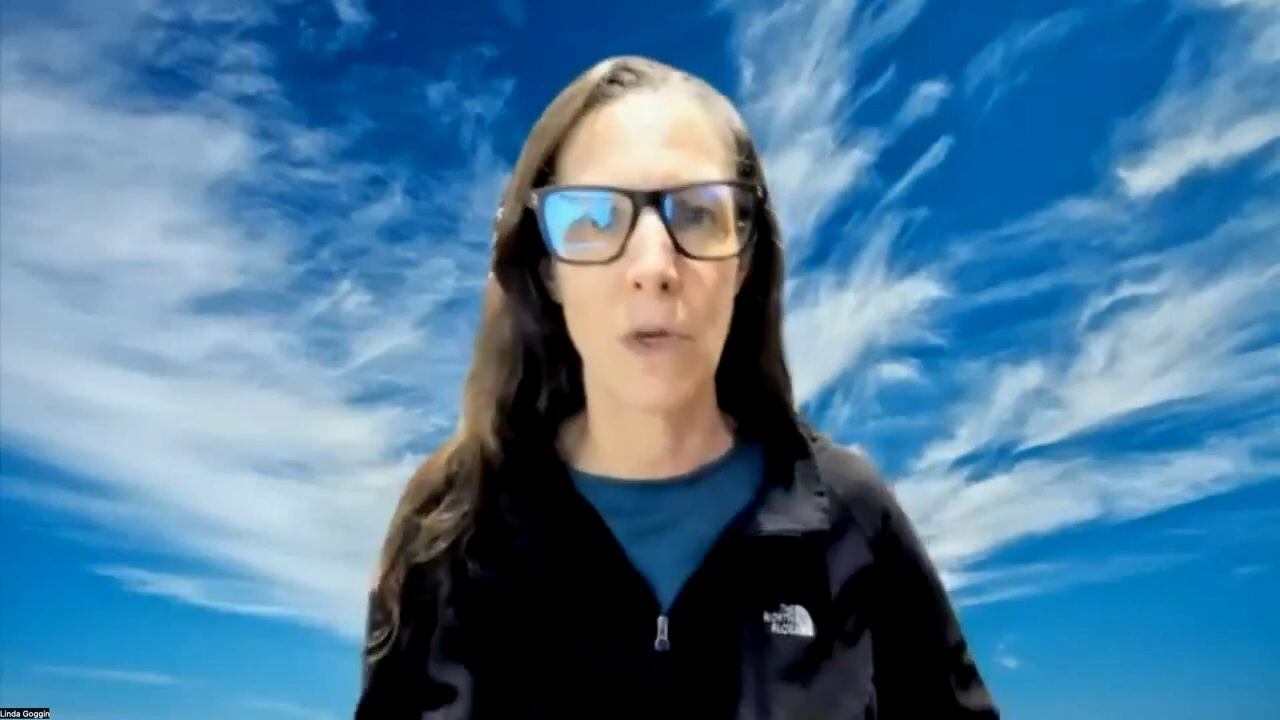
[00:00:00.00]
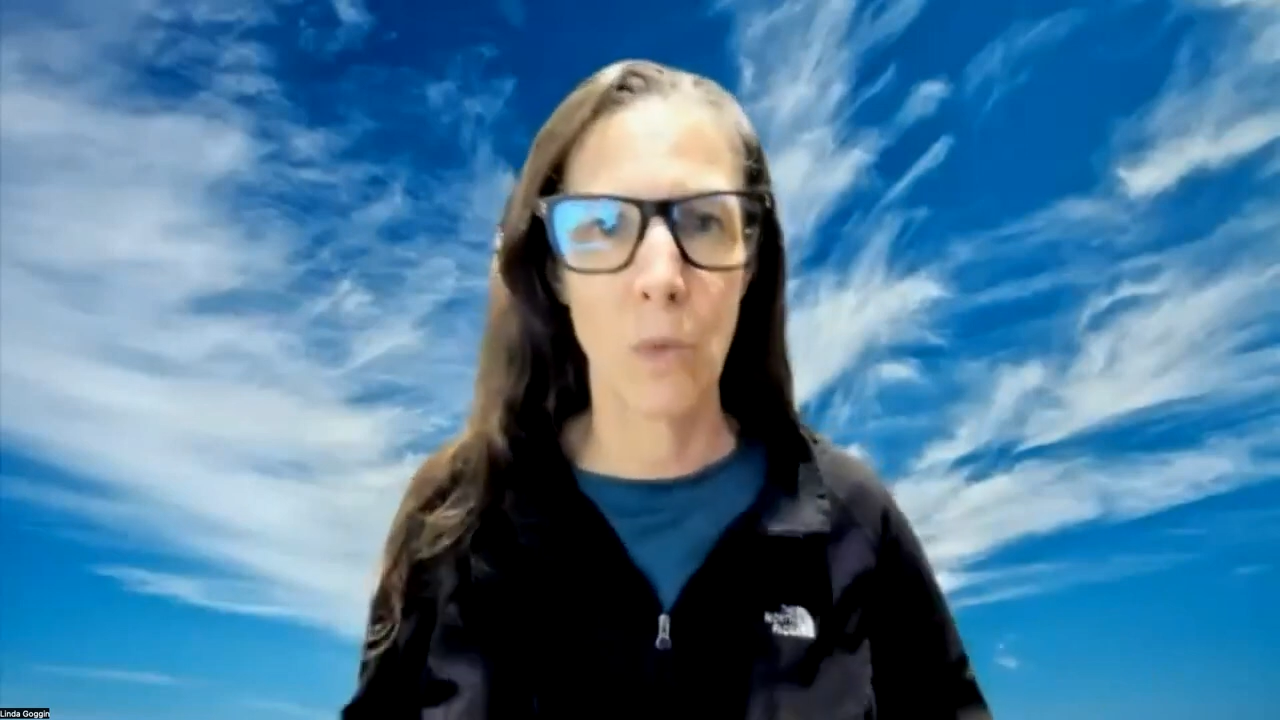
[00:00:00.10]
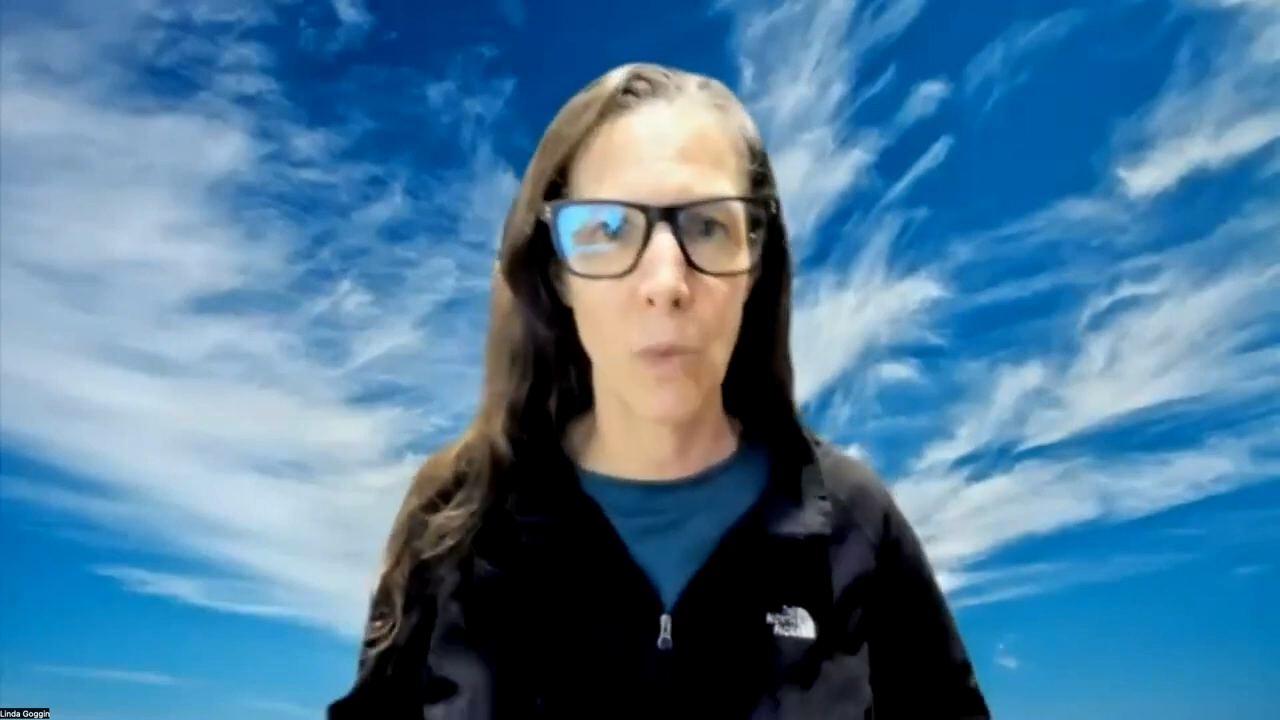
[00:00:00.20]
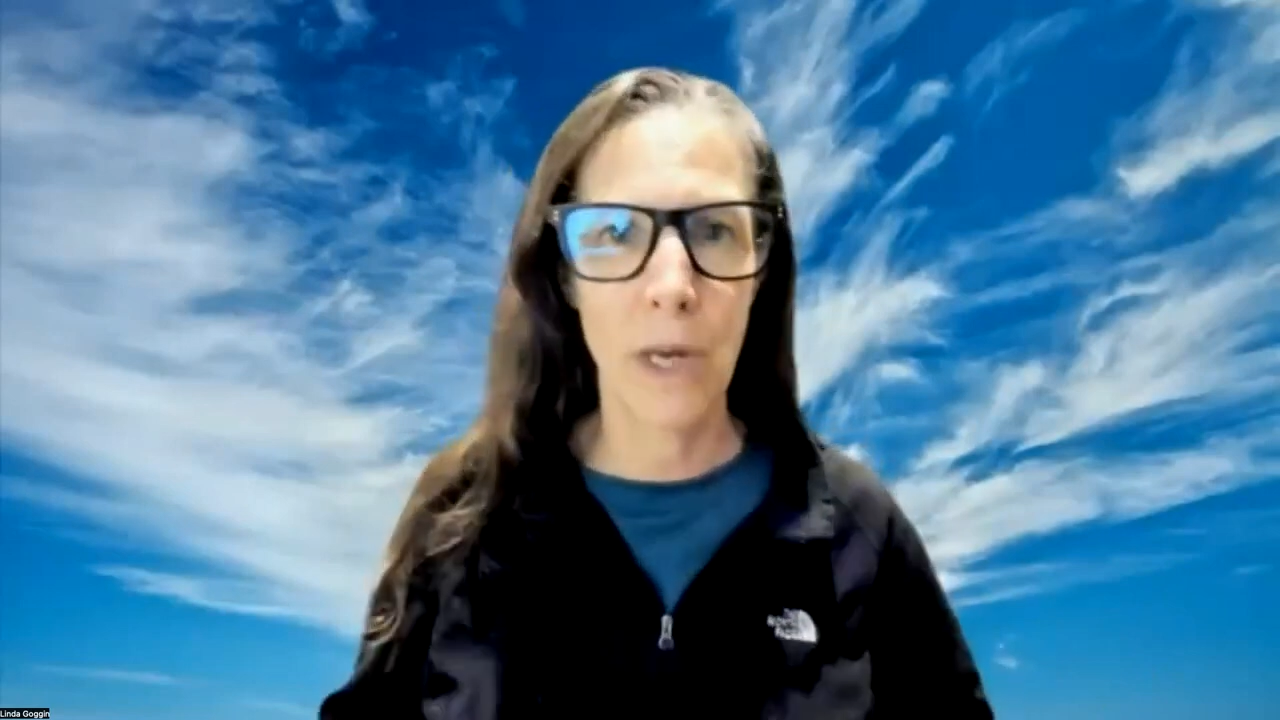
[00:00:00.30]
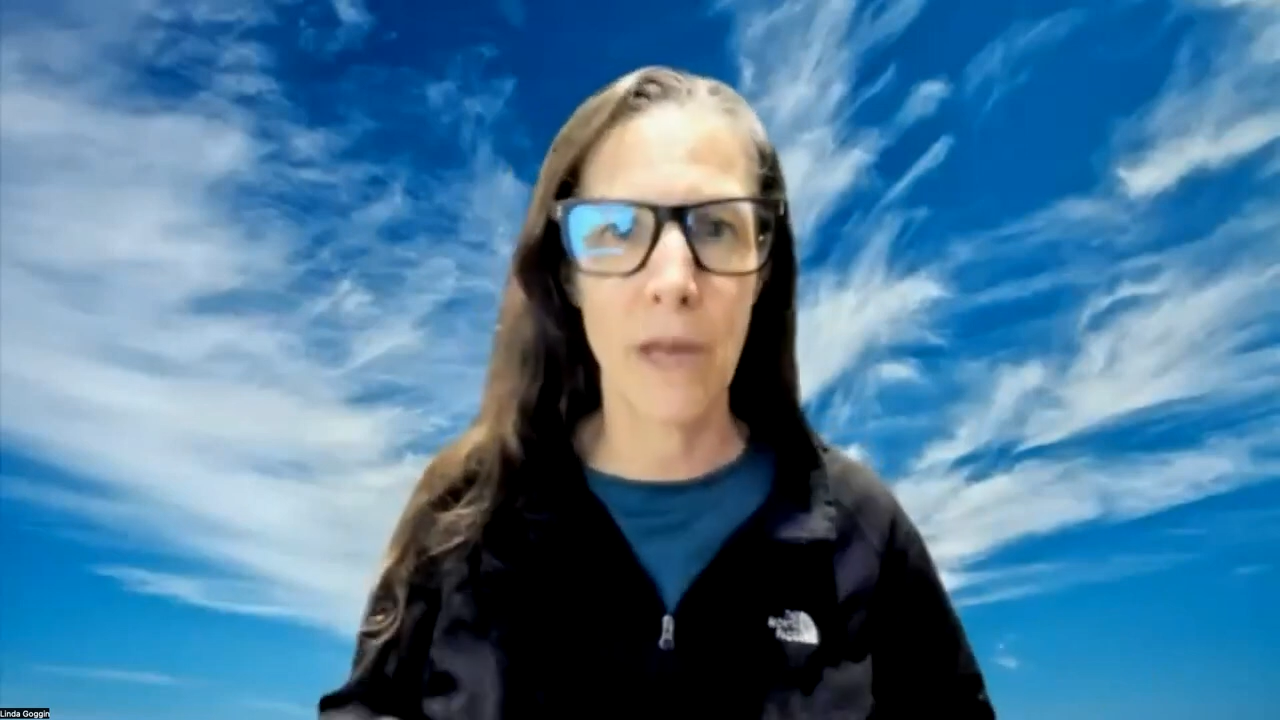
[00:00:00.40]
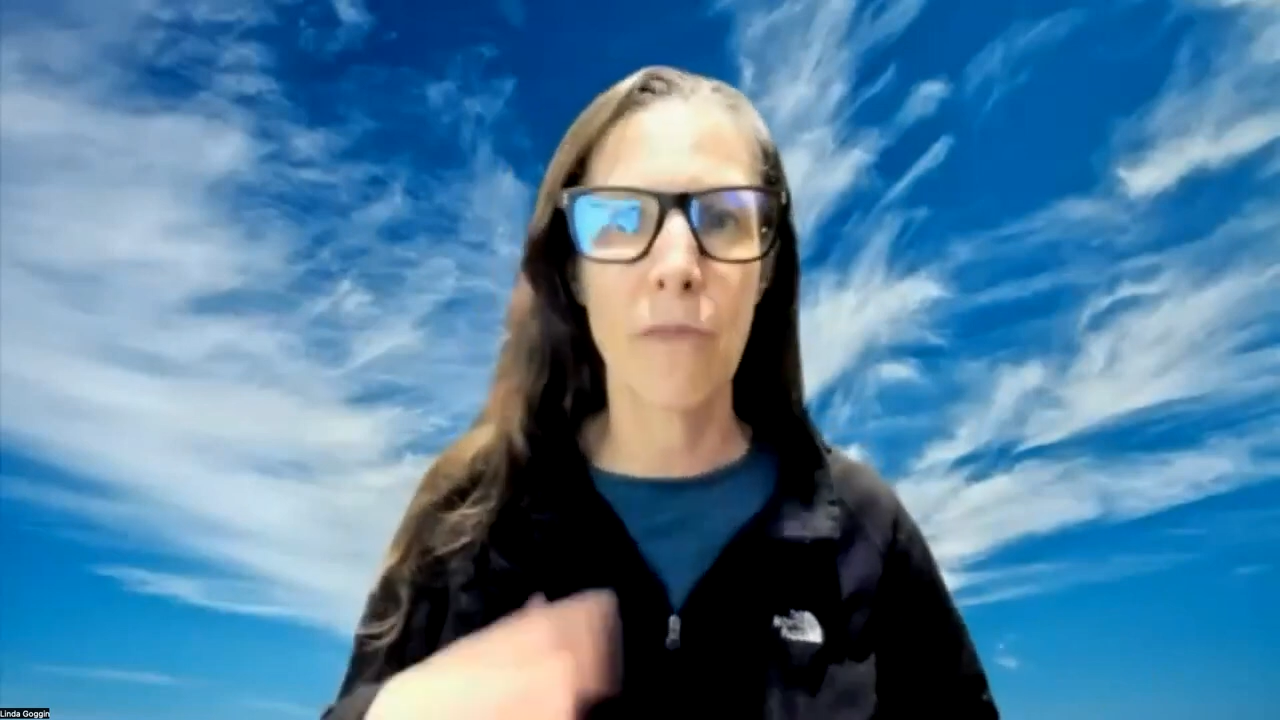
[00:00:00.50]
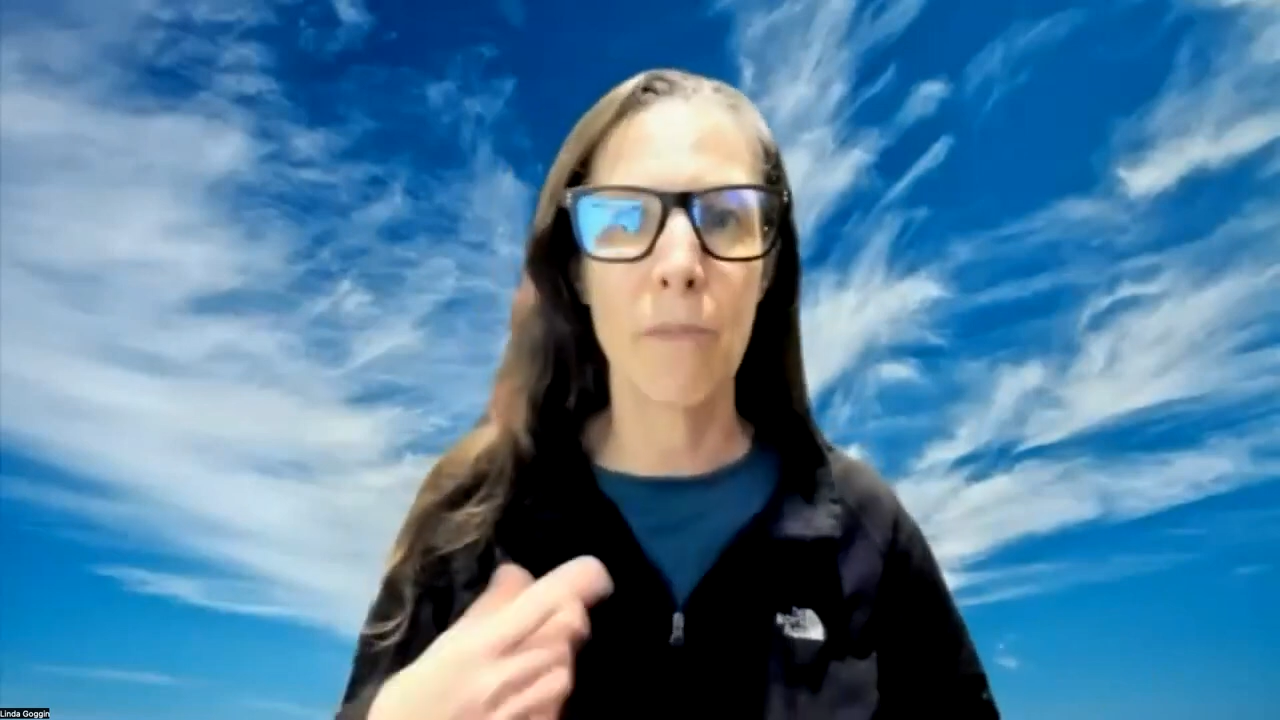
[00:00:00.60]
with